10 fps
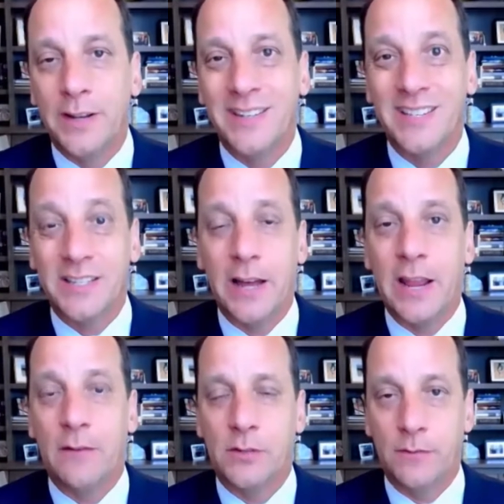does not
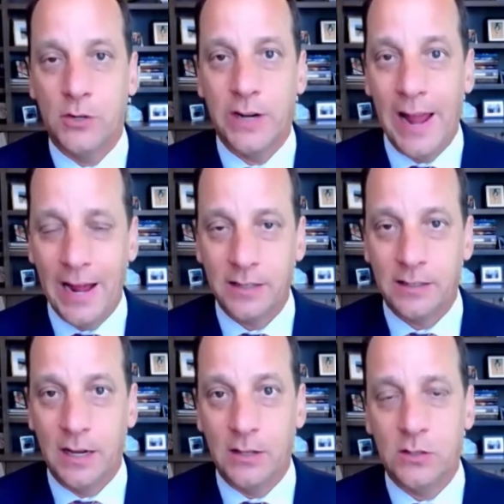have sufficient
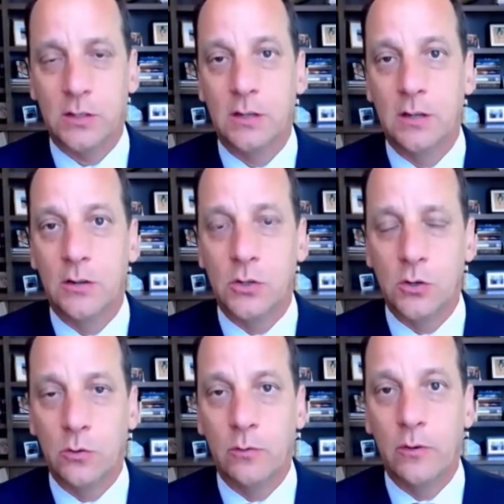access
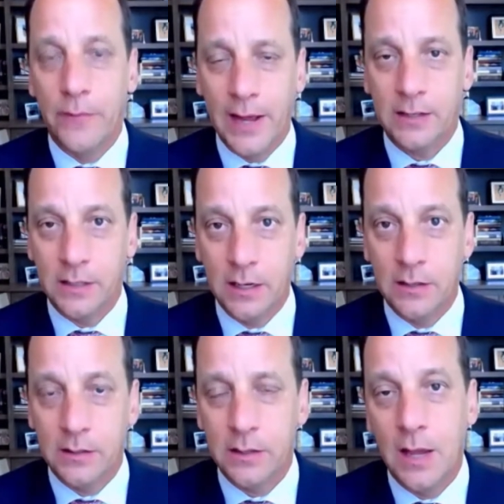to
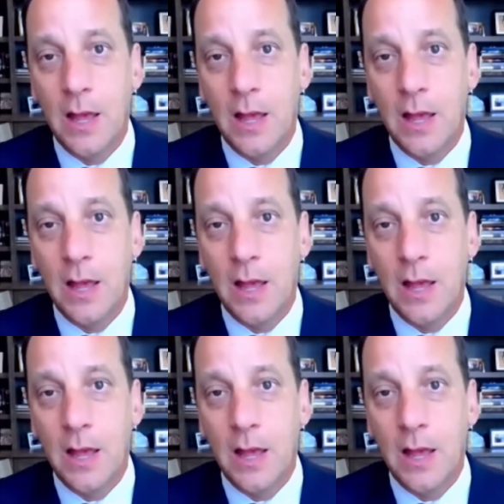vaccines.